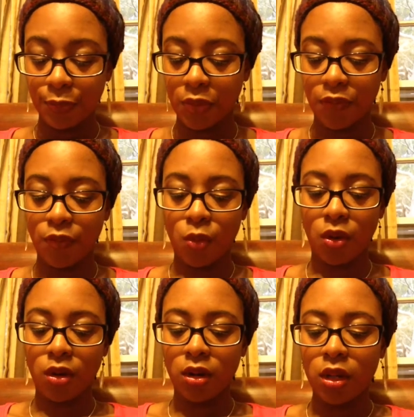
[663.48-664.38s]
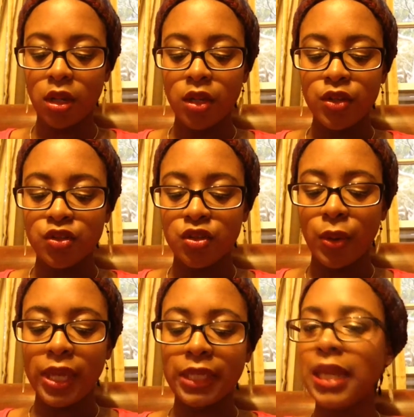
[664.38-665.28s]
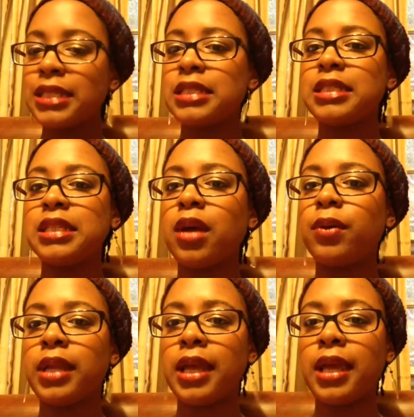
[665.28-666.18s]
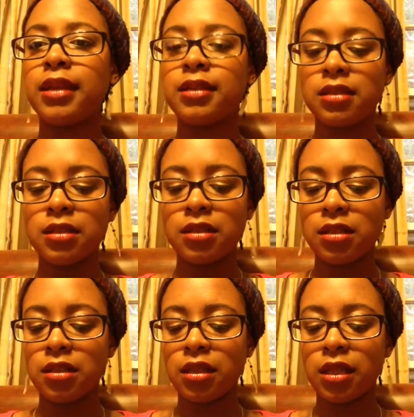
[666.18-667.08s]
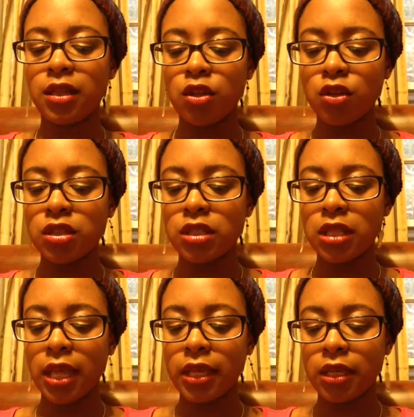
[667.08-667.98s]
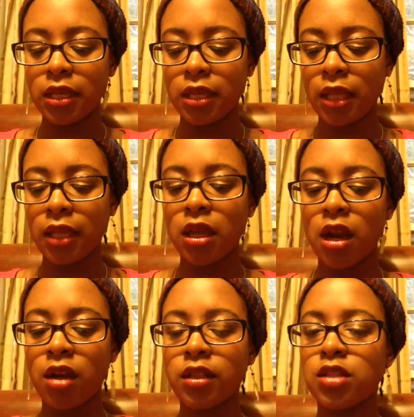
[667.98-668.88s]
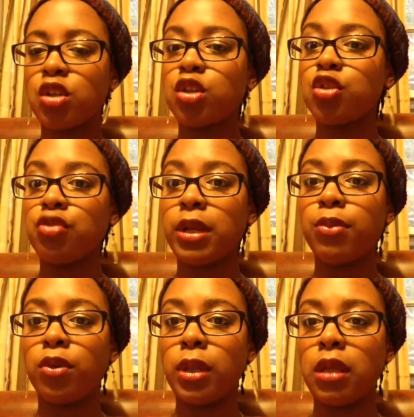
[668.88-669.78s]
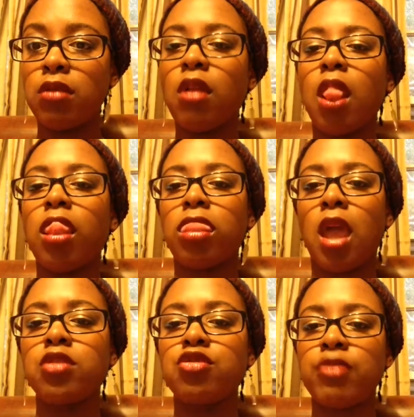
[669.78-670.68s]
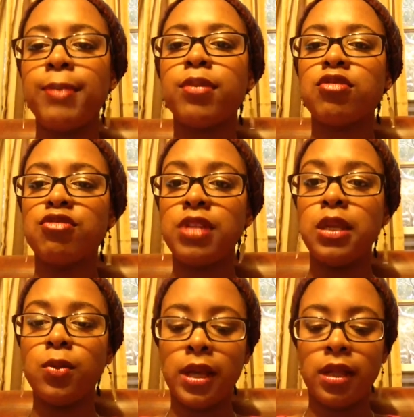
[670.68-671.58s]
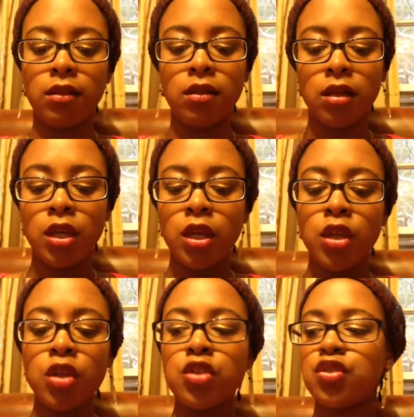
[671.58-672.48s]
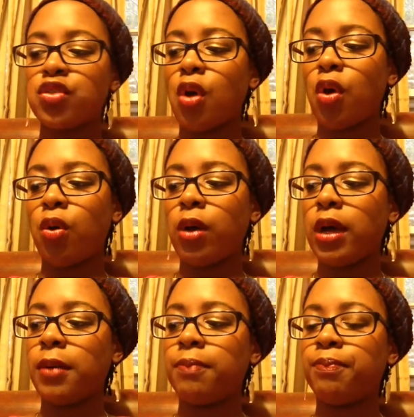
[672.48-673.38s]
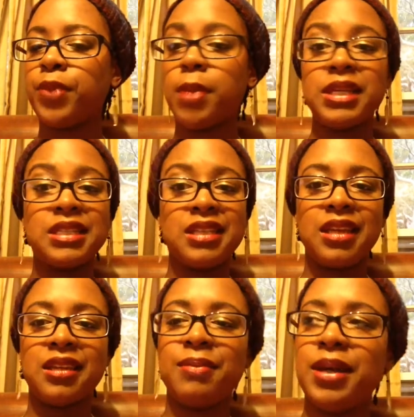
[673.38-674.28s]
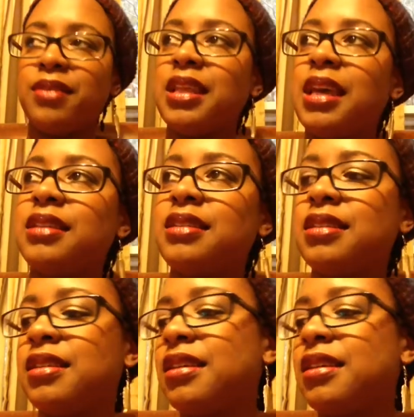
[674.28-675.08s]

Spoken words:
before. So I'd like to see how it hangs. It looks like a yarn that's going to drape really well. So I'm excited about that.